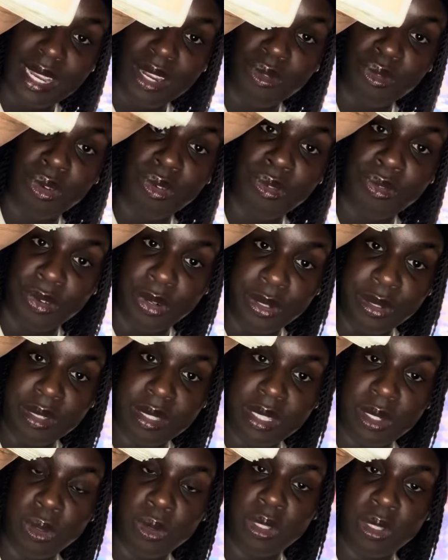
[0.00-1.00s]
in reverse.
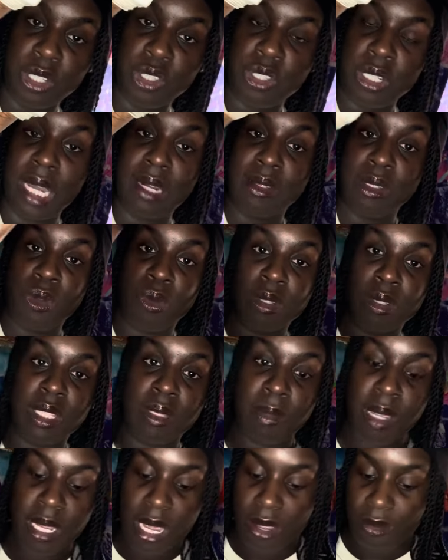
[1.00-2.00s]
So this child is going to
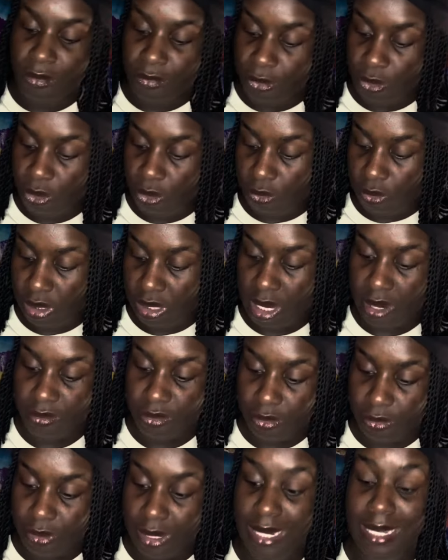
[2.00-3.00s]
make a full recovery.